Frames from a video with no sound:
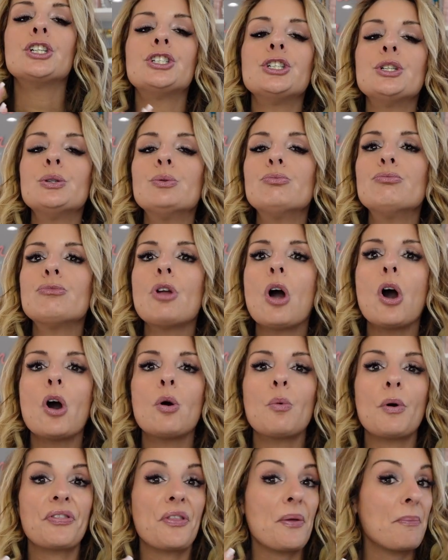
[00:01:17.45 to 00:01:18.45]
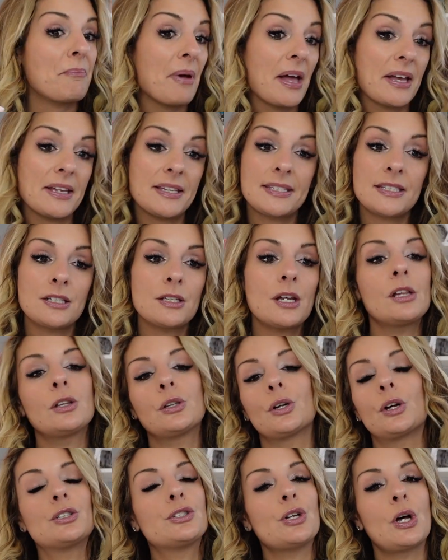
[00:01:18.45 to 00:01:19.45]
Do you know what the best
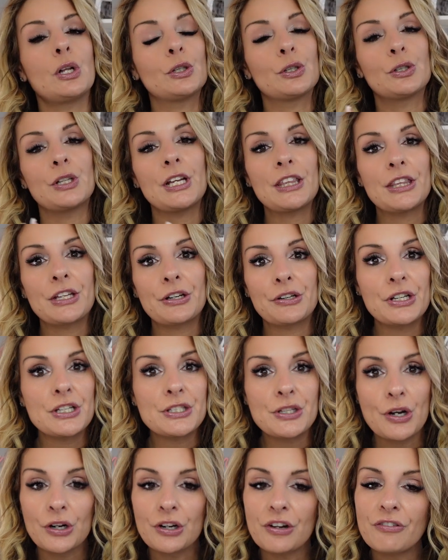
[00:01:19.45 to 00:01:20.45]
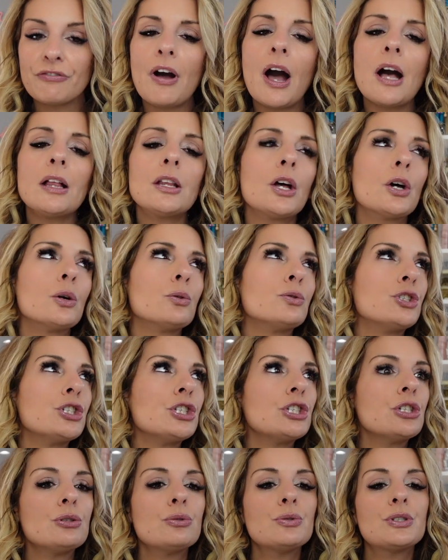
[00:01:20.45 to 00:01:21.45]
adult learning theories are to follow? Do
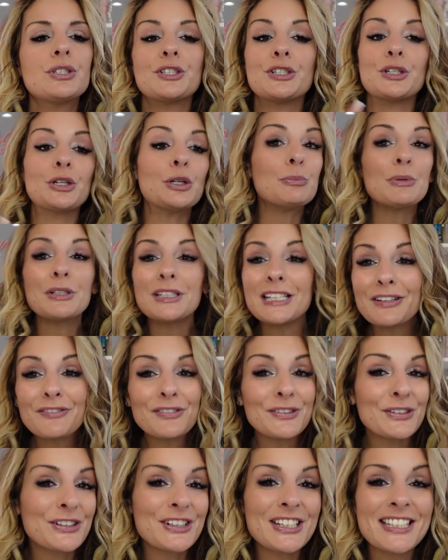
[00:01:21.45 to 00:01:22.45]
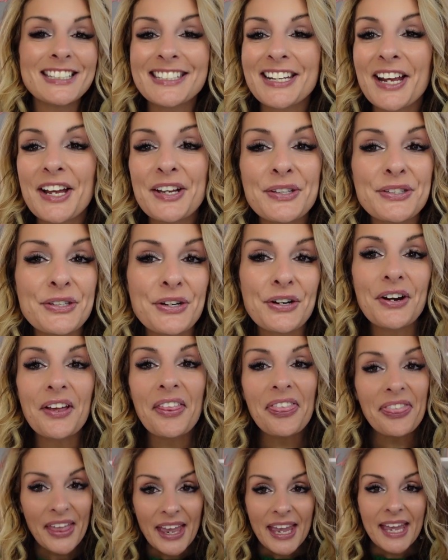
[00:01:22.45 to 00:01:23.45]
you still believe learning styles are
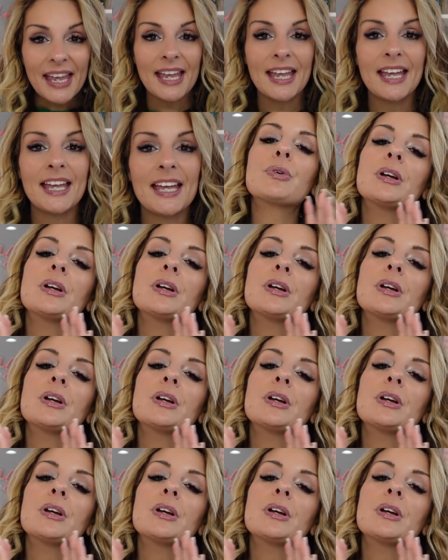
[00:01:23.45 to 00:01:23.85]
a thing?